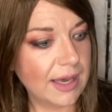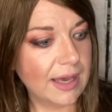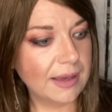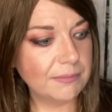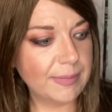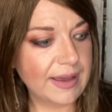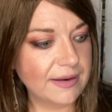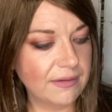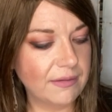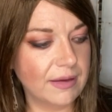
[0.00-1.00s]
um,
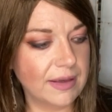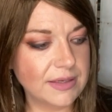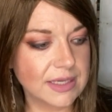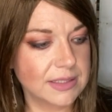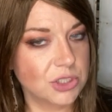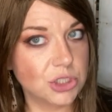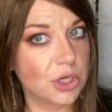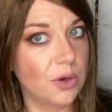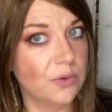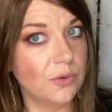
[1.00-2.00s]
but doesn't
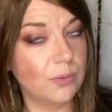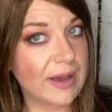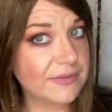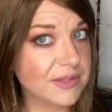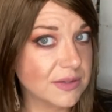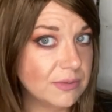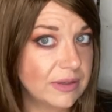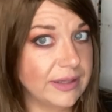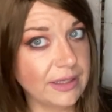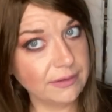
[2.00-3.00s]
show the wefts
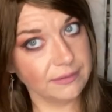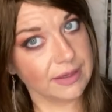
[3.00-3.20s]
really.